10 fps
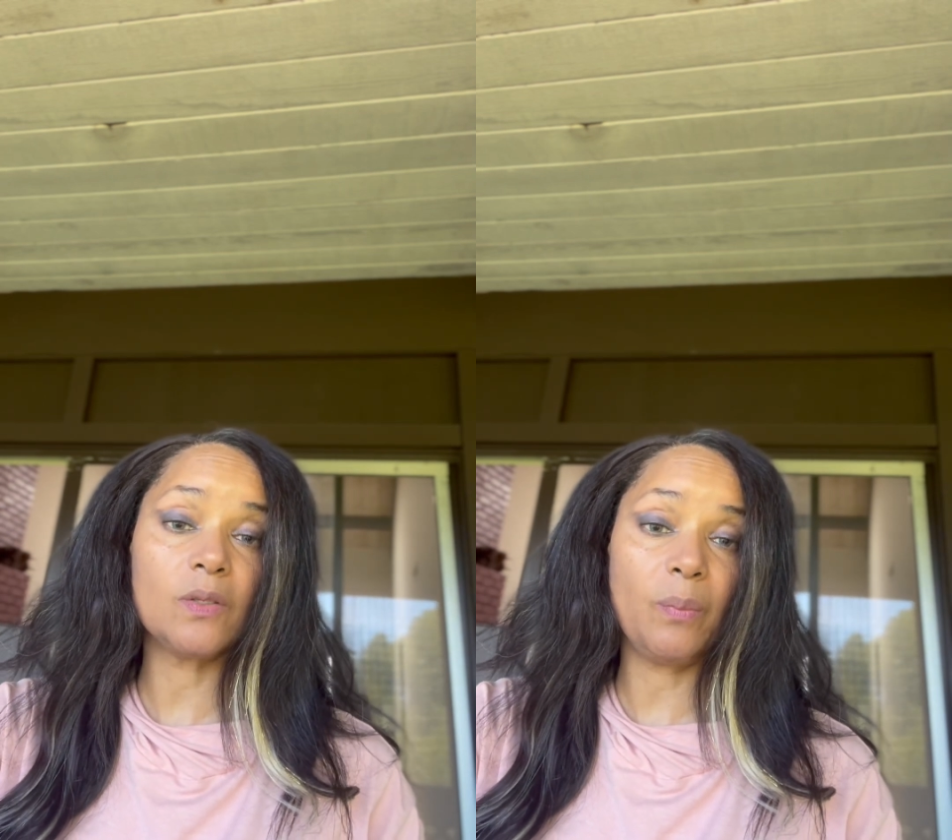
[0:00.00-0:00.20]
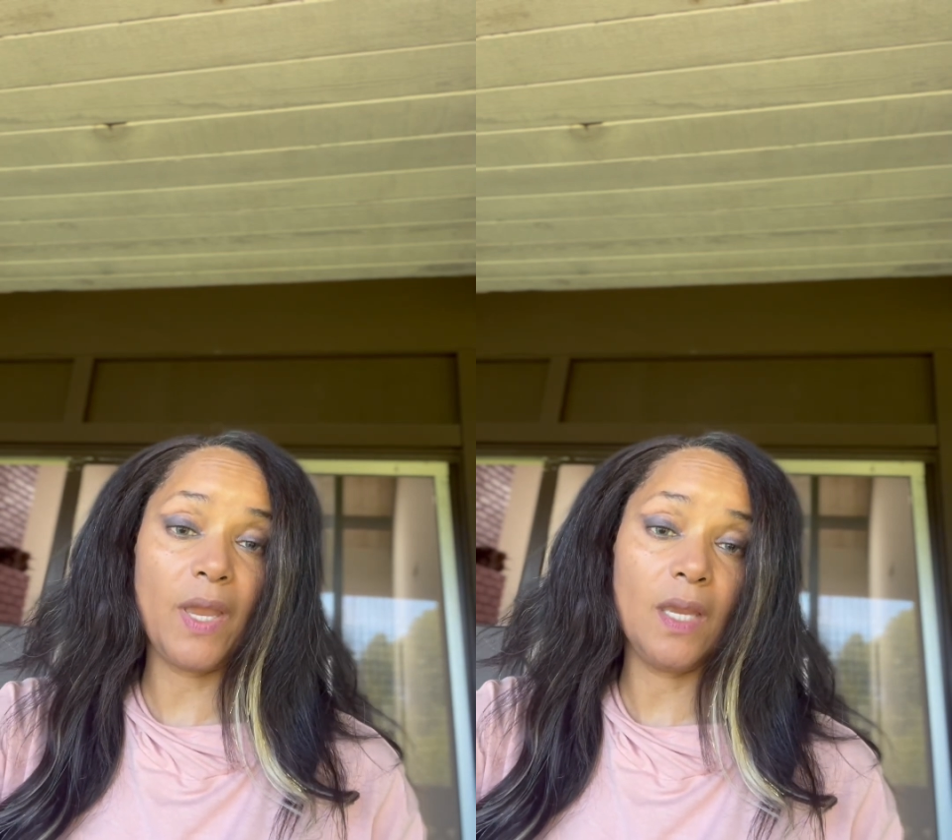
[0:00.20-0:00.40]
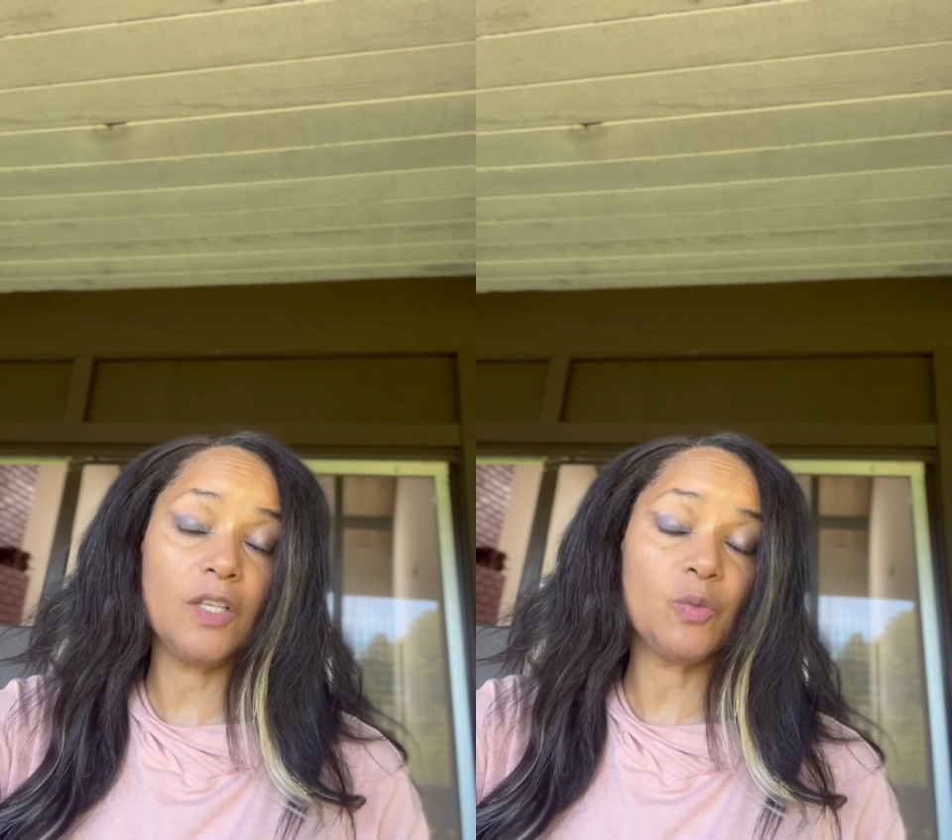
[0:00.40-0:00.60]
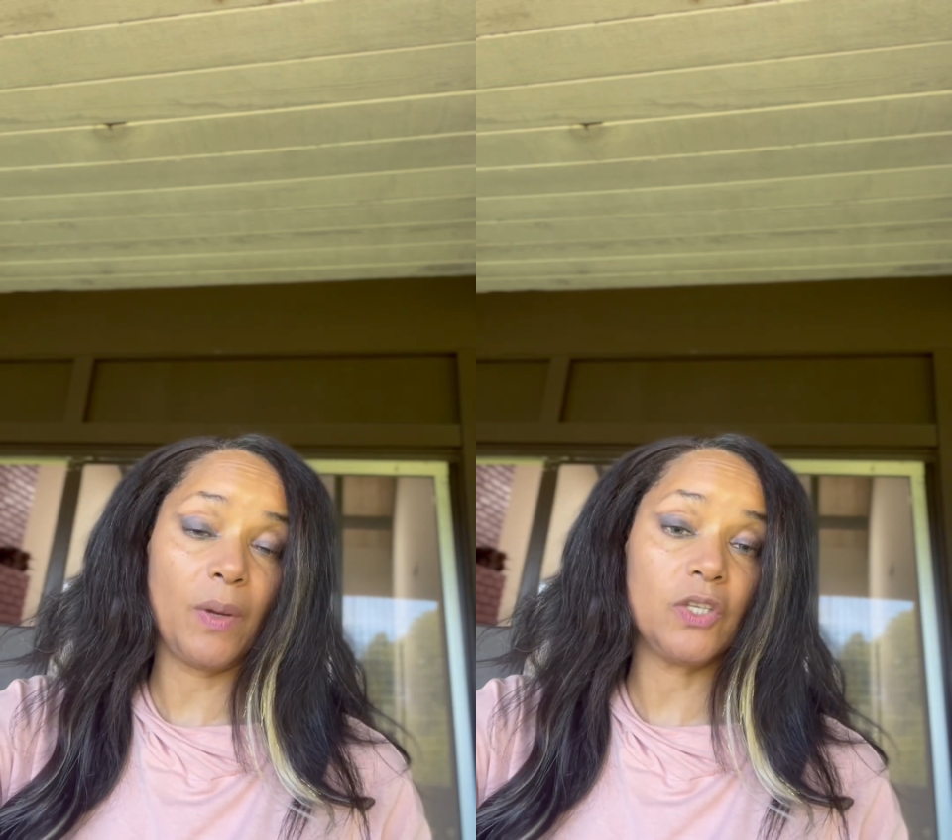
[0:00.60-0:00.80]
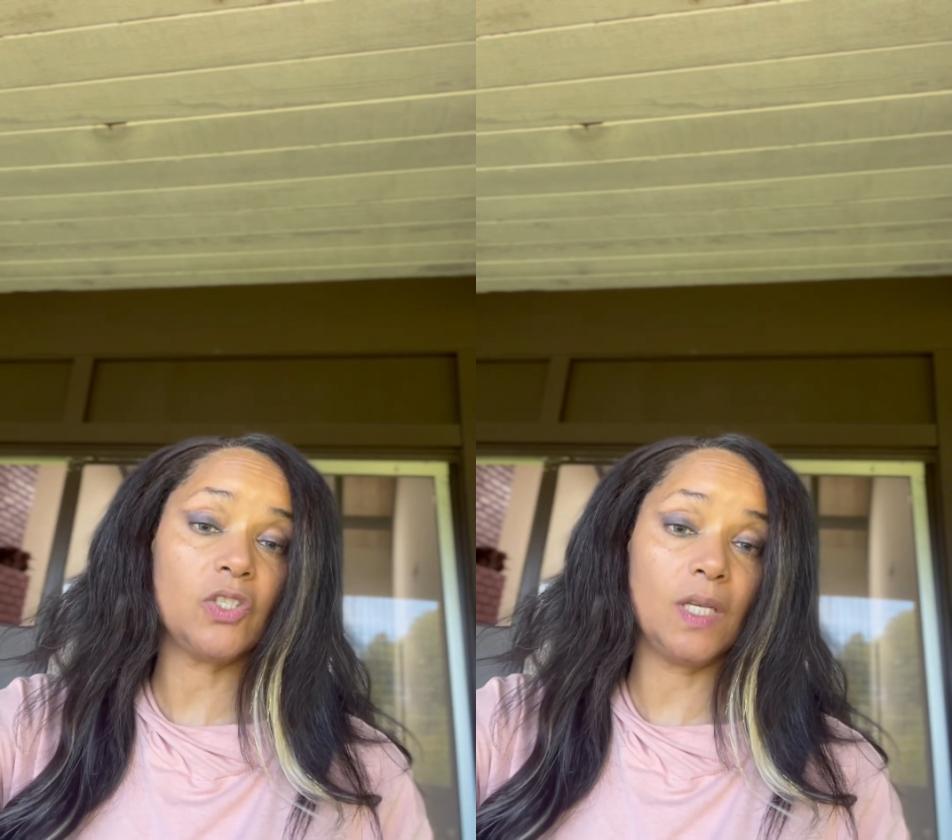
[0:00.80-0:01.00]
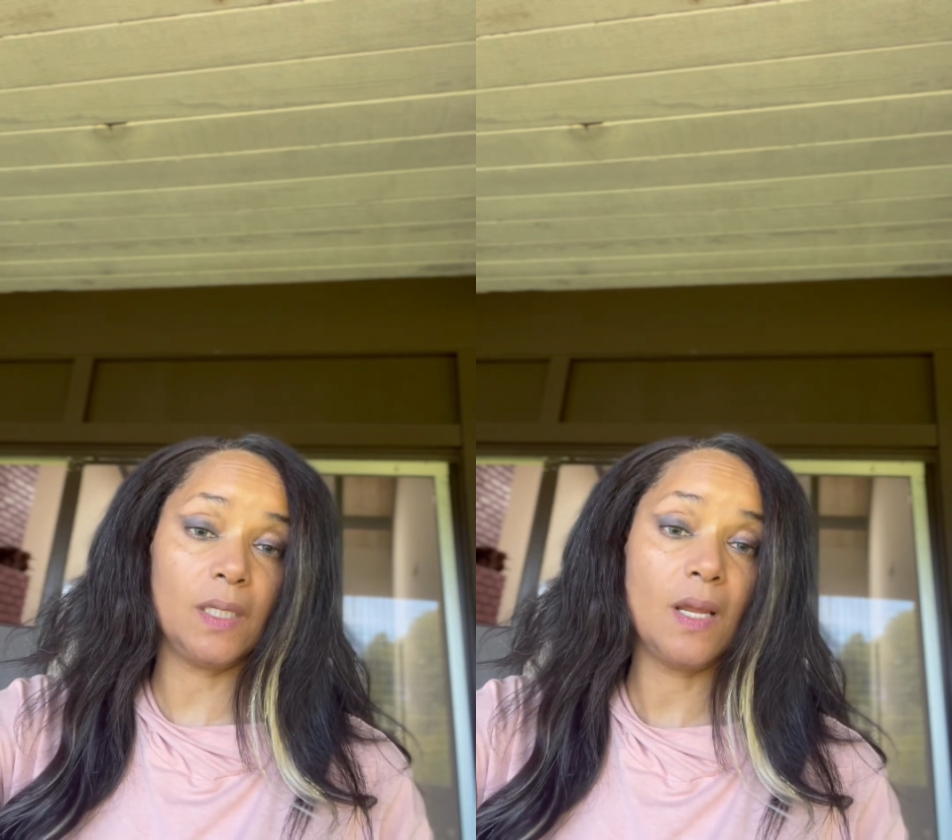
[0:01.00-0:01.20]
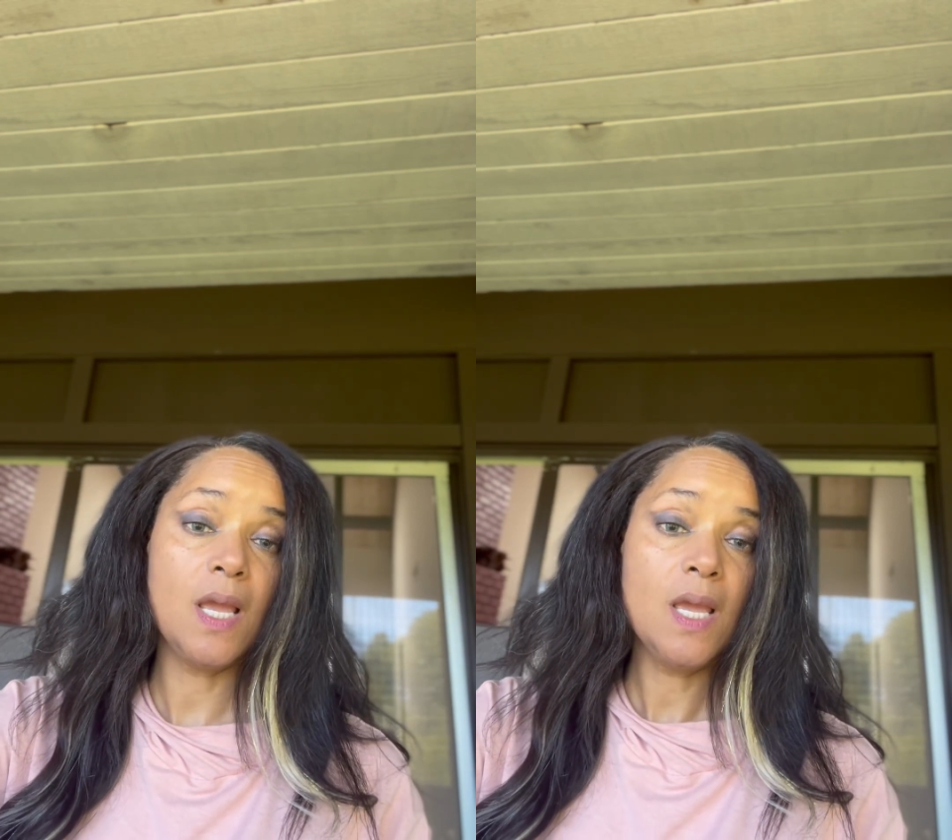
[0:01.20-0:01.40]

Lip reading: to each patient